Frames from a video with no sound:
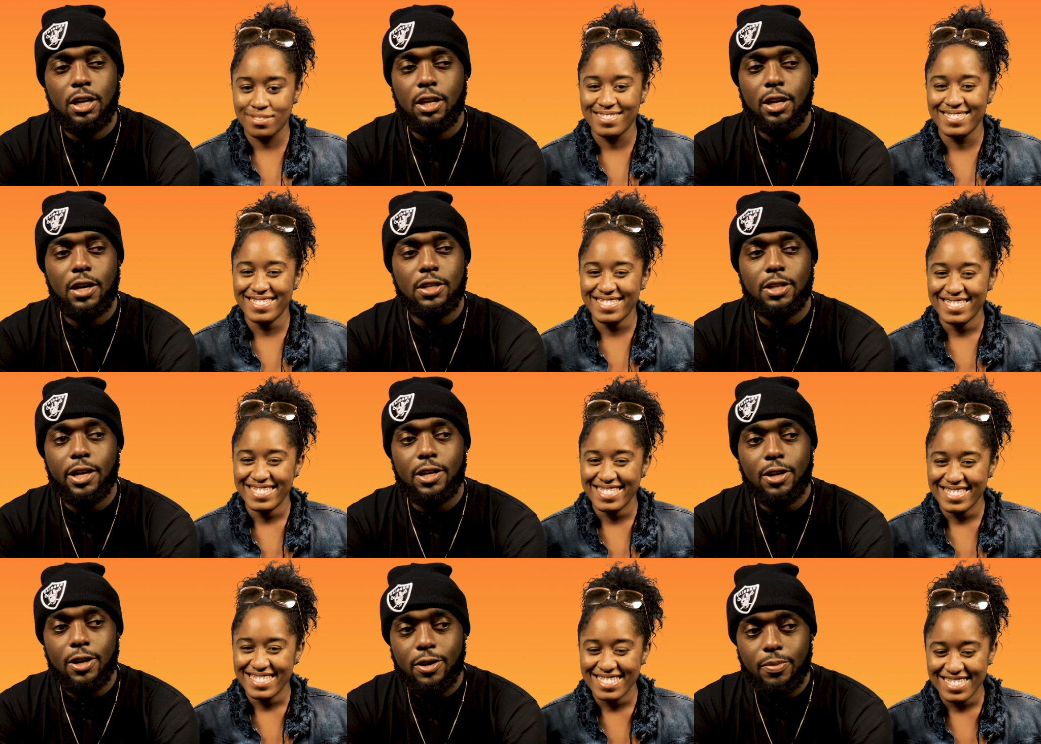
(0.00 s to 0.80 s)
Speaker 1: and I was
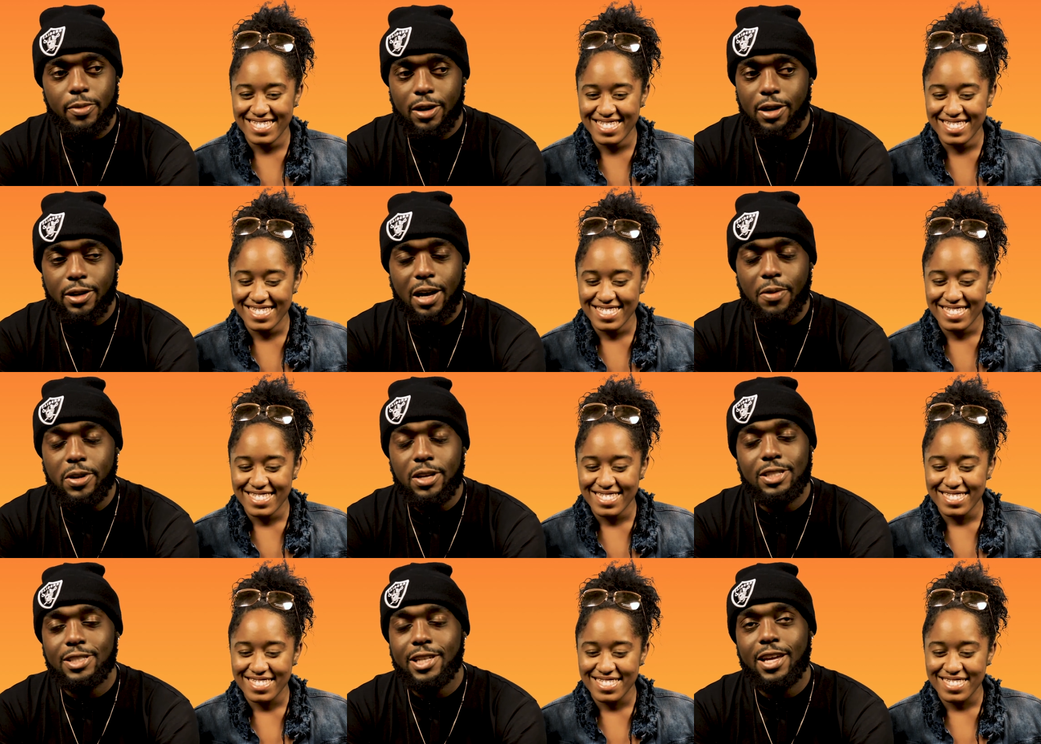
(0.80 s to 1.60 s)
like, no, mom, like we
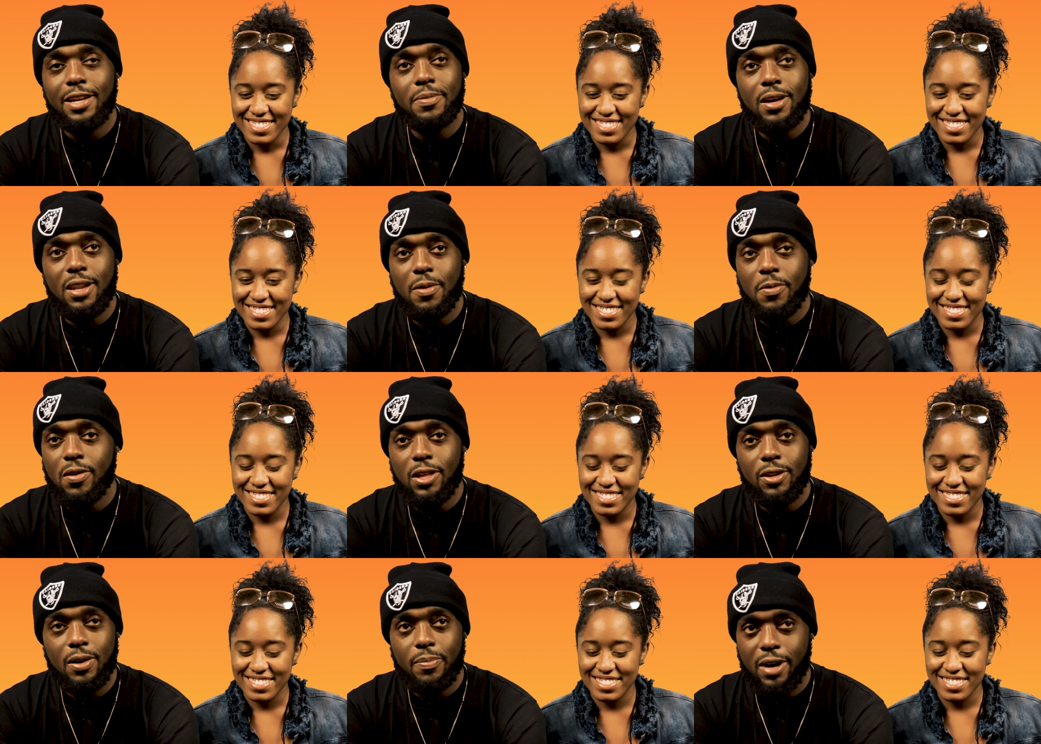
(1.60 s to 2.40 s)
could save money. We
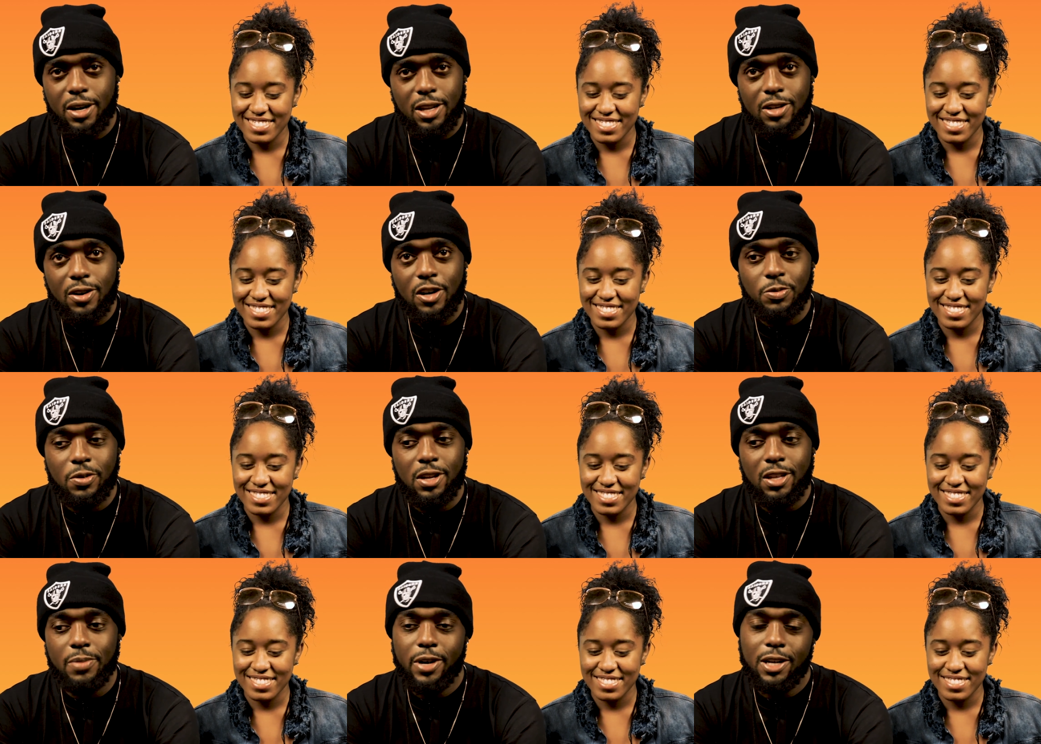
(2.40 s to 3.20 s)
don't need no bodyguards. We
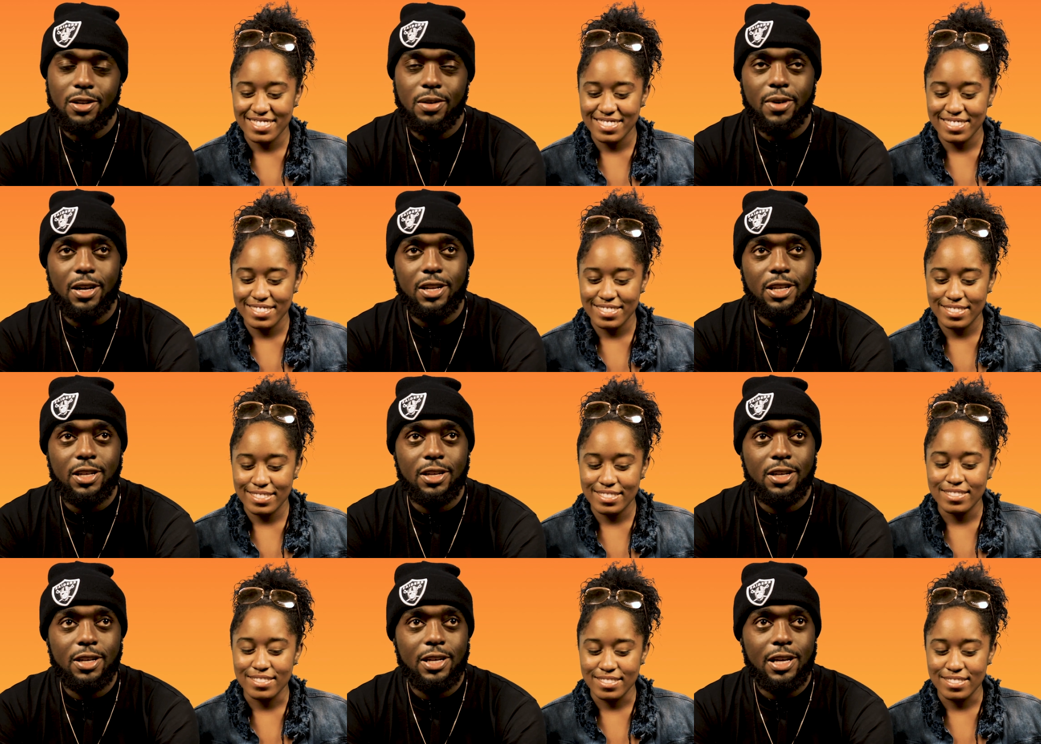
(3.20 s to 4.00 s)
don't need to pay nobody.
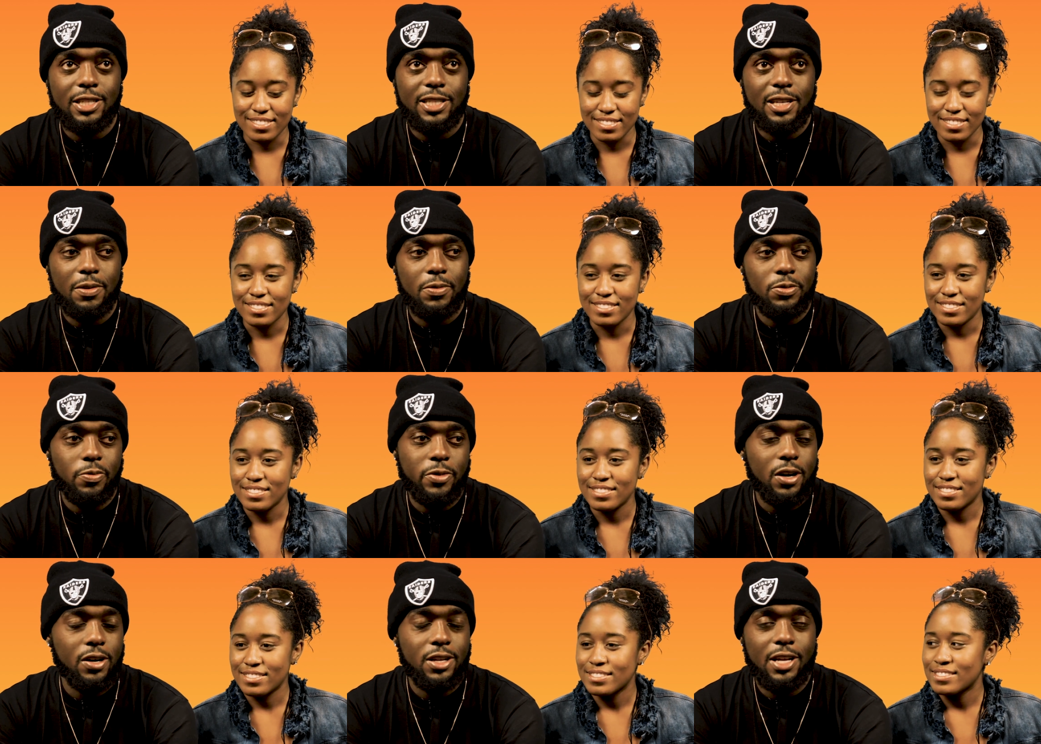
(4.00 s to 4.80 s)
I said,
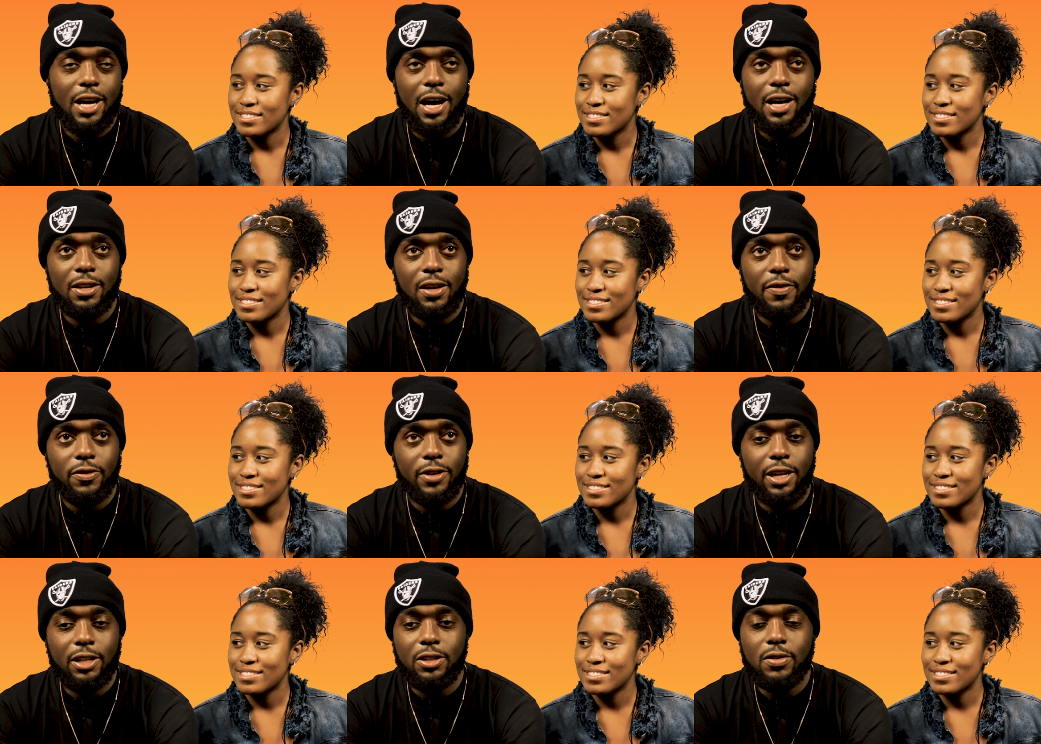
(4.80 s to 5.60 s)
we already got enough
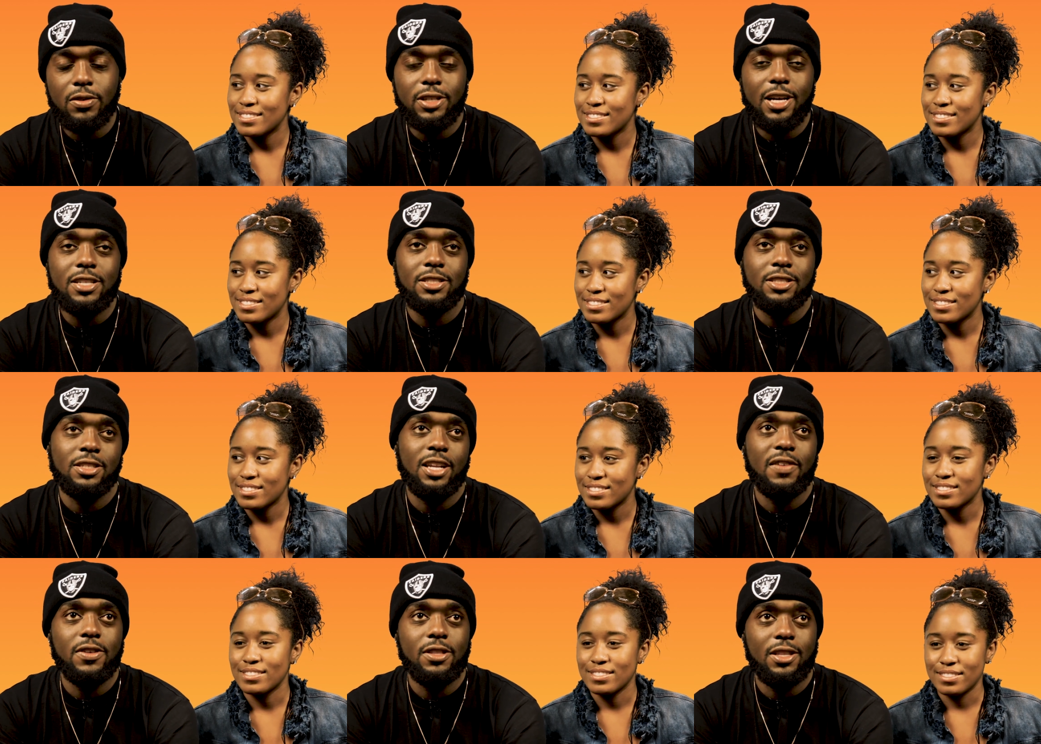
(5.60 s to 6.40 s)
like little cousins
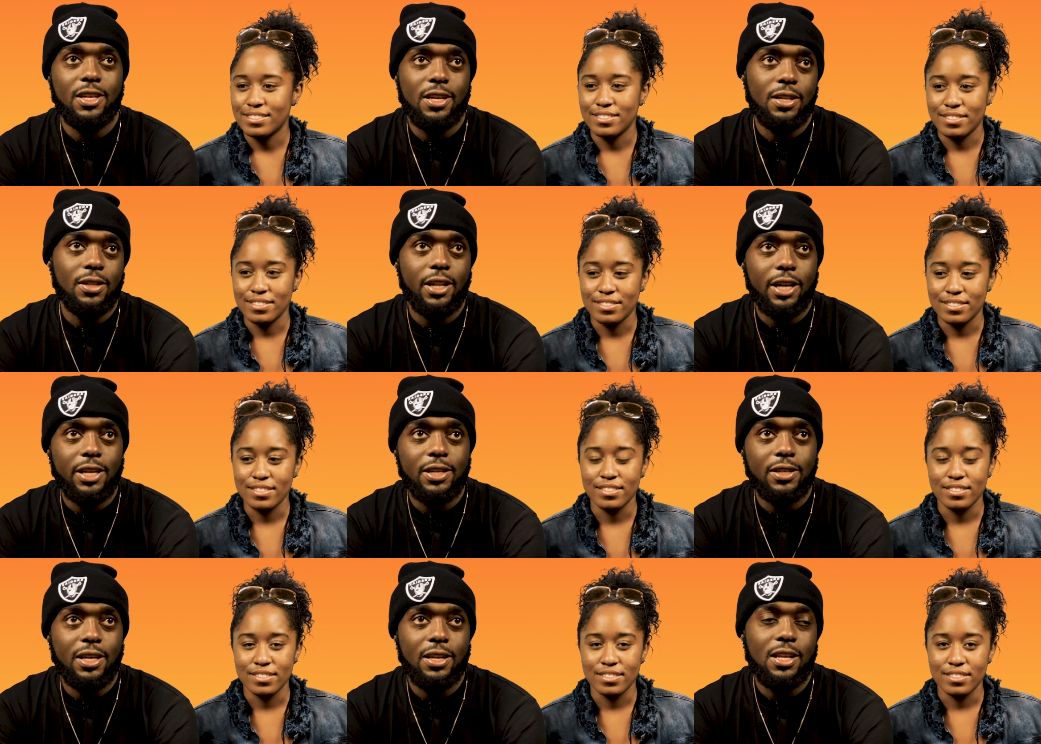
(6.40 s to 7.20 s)
and everything.
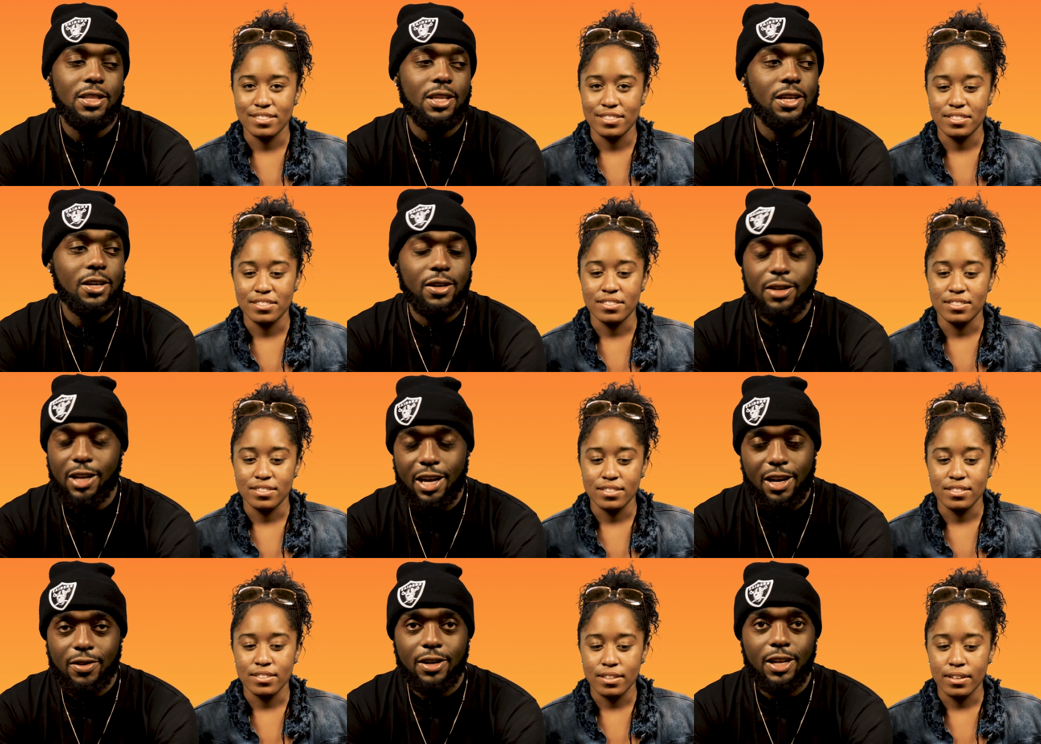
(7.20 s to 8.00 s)
like anything go
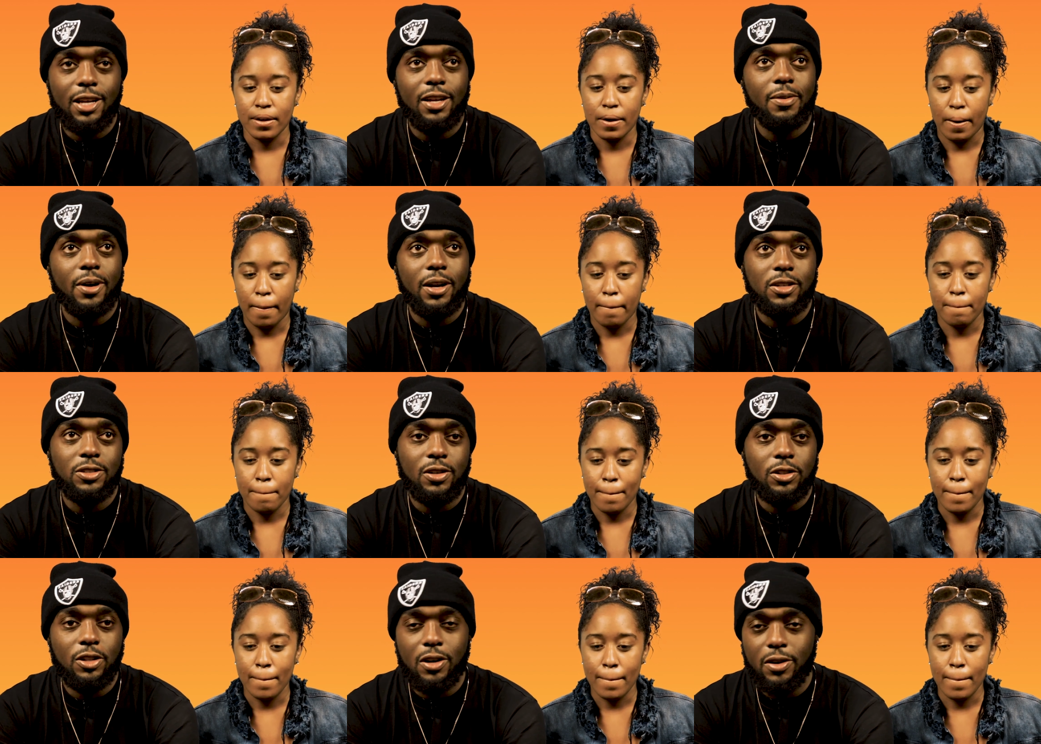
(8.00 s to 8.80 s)
down, then everybody
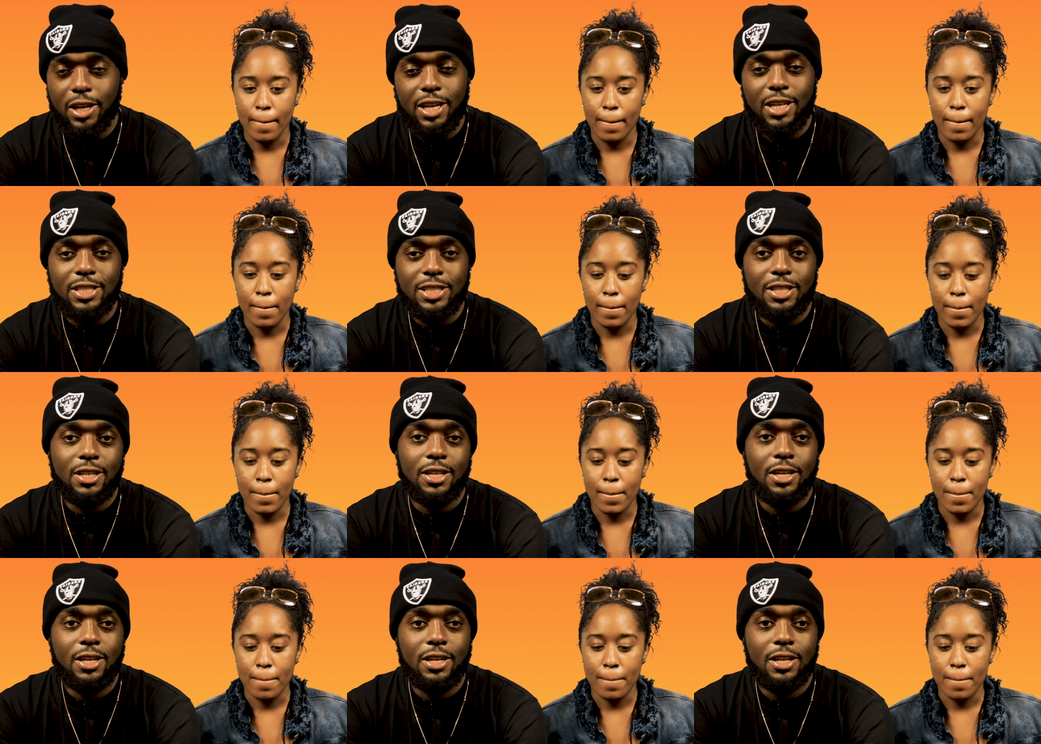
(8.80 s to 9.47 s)
go throw hands.